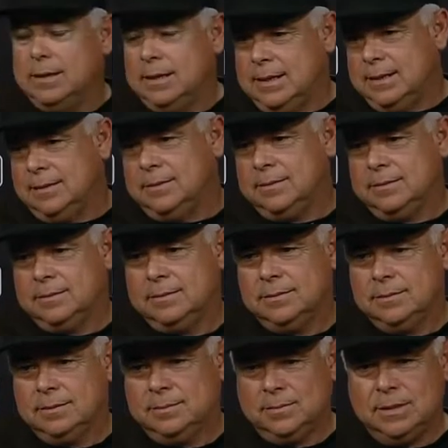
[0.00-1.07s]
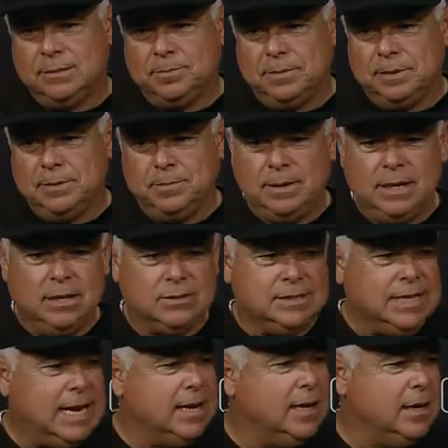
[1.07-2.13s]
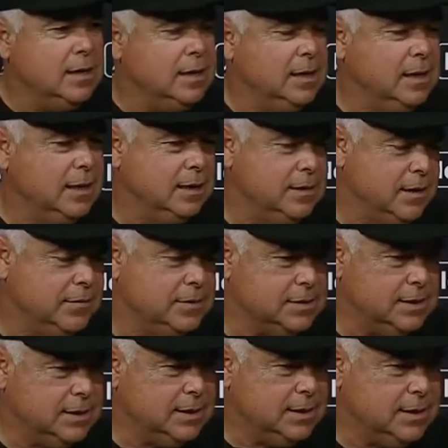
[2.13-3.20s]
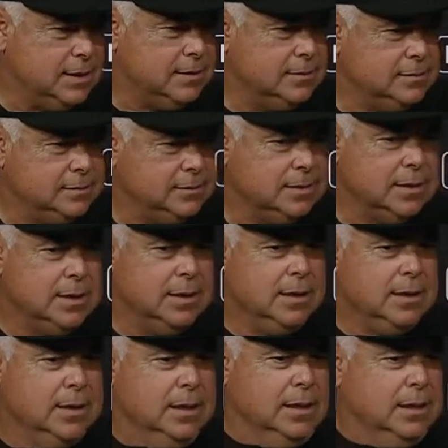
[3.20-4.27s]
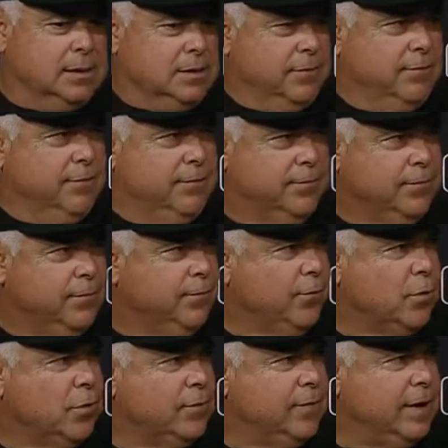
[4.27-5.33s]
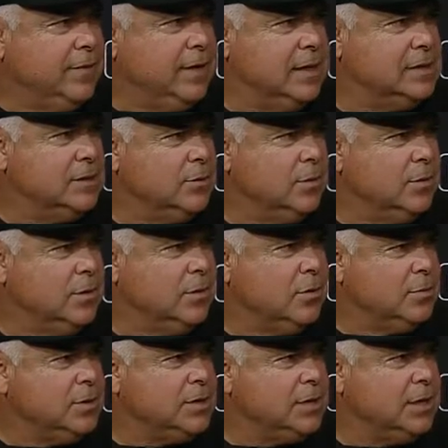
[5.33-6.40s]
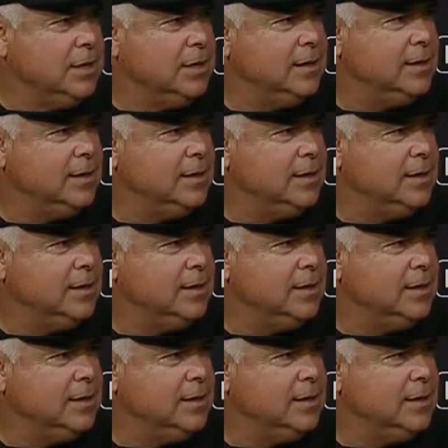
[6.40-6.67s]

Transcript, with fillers: Uh, it's, it's been outstanding. I think, uh, obviously, uh, is it four or five days in a row with homers?